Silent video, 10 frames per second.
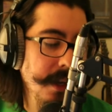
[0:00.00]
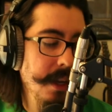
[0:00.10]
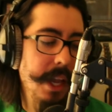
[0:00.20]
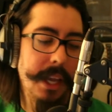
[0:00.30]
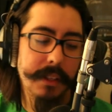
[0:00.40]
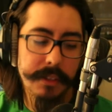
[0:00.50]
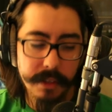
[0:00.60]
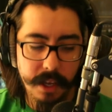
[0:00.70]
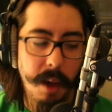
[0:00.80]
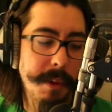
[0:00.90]
And so
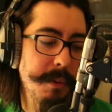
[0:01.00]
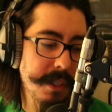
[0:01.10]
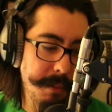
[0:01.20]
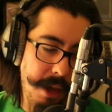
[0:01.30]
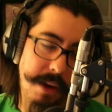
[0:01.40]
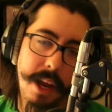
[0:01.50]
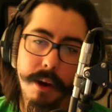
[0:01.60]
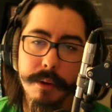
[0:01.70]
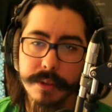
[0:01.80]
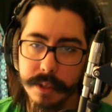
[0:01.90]
the comment was about
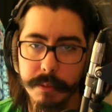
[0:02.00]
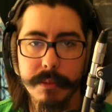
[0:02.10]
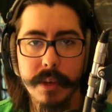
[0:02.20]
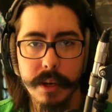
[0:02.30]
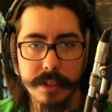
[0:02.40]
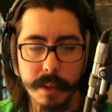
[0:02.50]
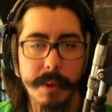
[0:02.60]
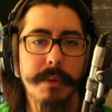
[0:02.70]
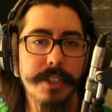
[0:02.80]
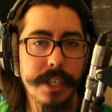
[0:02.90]
how Summit
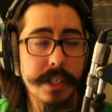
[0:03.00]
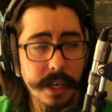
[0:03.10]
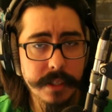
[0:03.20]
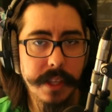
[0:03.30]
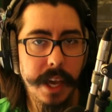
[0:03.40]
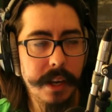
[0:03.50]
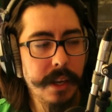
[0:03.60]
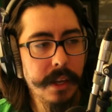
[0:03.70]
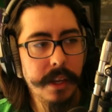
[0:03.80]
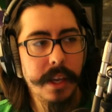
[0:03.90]
1G does that,
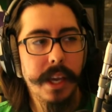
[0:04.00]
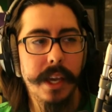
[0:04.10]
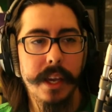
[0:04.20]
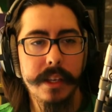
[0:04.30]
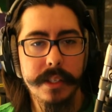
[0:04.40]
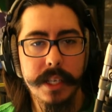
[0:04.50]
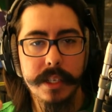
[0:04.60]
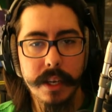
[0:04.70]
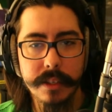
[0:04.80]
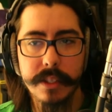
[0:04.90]
and he
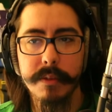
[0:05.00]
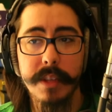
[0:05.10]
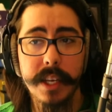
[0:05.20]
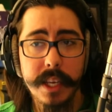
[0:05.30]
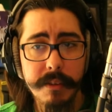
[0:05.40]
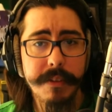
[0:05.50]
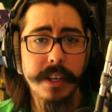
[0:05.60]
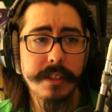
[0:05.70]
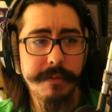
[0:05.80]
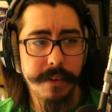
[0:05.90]
does stuff that he
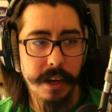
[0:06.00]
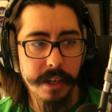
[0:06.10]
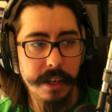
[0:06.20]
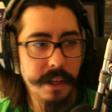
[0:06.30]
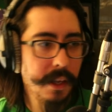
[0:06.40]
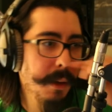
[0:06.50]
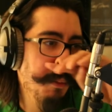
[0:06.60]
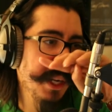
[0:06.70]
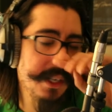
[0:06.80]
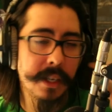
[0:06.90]
finds fun,
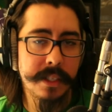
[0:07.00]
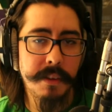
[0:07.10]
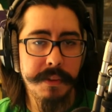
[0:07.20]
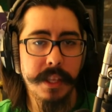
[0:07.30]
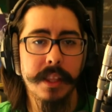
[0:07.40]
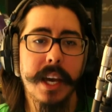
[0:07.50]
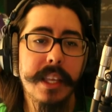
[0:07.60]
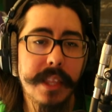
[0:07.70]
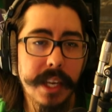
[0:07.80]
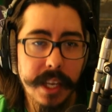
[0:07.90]
but he does stuff in the
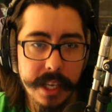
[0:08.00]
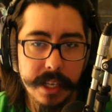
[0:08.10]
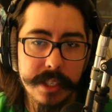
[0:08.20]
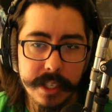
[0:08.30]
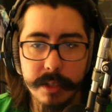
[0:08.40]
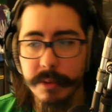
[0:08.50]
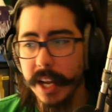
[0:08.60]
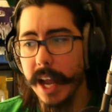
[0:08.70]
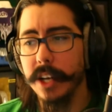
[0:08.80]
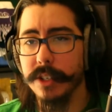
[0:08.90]
light that he sees
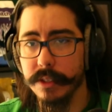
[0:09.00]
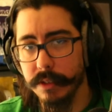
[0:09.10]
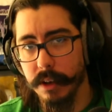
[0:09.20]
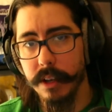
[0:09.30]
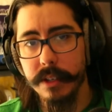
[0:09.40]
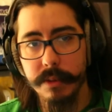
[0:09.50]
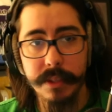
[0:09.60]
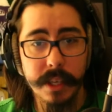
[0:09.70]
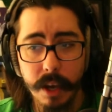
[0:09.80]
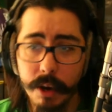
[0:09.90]
reactions on. So he's
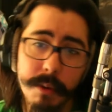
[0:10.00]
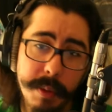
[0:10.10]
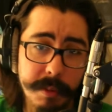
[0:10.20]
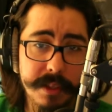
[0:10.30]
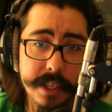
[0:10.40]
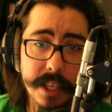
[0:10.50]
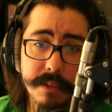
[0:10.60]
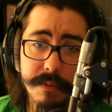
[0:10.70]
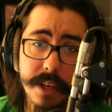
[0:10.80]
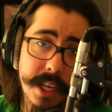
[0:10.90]
like, "Oh, people think that's
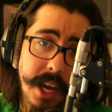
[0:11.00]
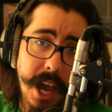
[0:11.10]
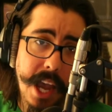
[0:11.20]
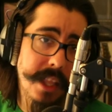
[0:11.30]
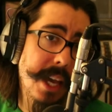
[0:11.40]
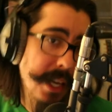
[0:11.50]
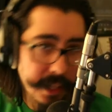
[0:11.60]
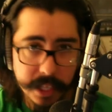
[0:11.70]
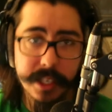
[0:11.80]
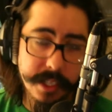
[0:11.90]
funny. I like it.
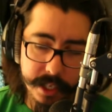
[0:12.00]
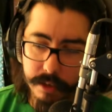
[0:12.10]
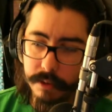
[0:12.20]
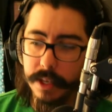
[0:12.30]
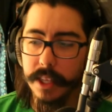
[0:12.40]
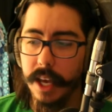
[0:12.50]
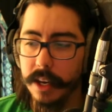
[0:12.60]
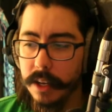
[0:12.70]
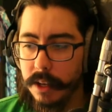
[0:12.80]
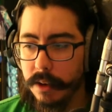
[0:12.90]
Let's continue doing that,"
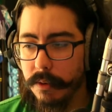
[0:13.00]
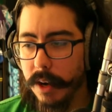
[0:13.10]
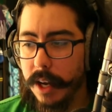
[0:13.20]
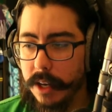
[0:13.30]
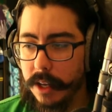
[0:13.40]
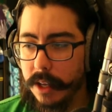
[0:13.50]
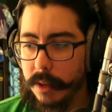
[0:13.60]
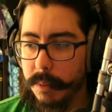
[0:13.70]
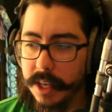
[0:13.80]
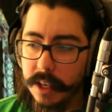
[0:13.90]
right?
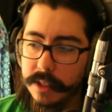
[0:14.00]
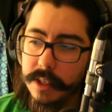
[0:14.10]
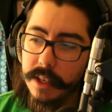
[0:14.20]
Because